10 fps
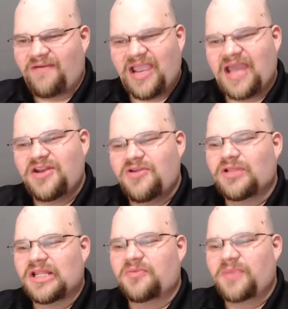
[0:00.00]
I kind of knew a
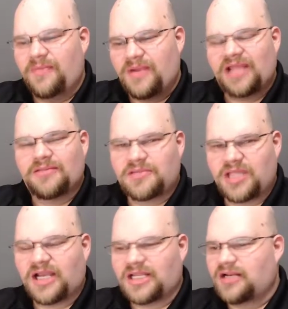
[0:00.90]
little bit, but I
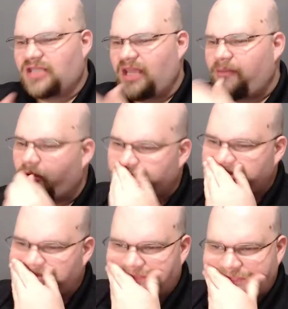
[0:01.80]
dug a little deeper.
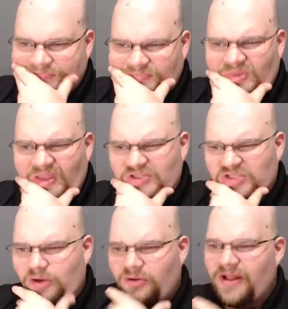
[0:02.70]

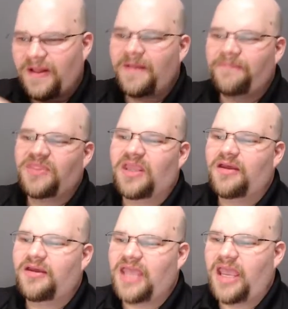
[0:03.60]
So,
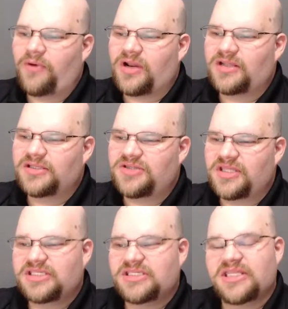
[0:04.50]
okay, so
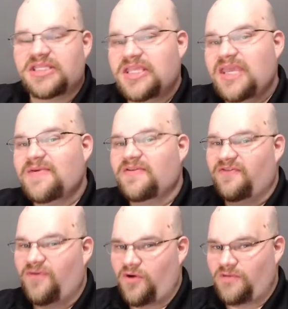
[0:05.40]
this is the demon
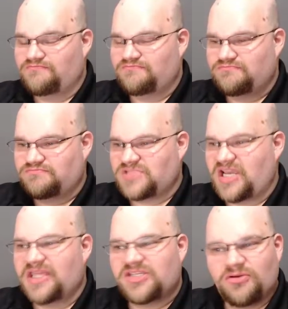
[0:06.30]
form.
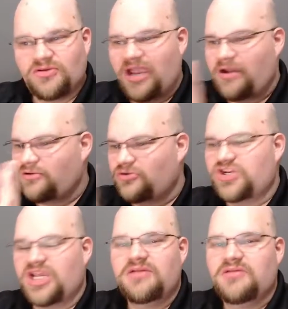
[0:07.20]
Okay, this whole character
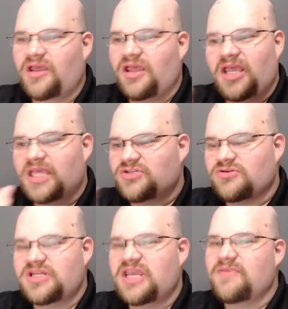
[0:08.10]
sheet is her
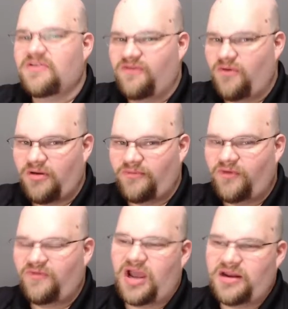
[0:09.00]
demon form.
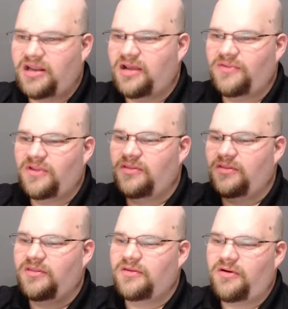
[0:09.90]
We've got now
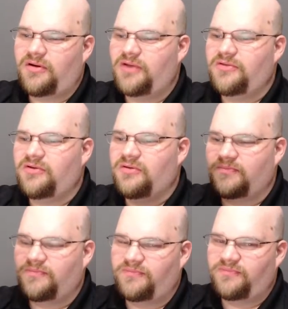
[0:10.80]
then her
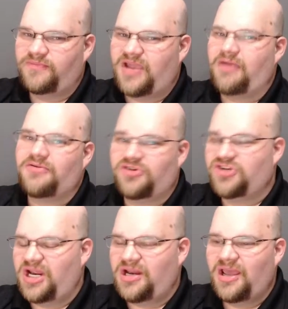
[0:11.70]
other character
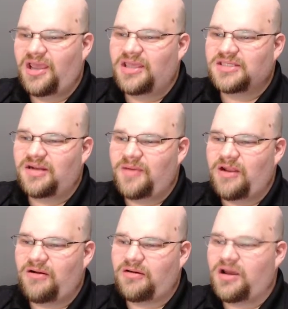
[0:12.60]
sheet is going to be
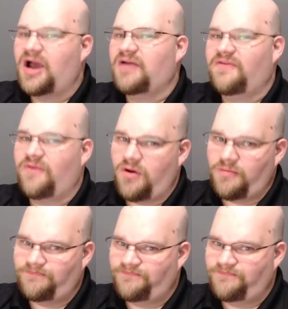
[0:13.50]
her god form,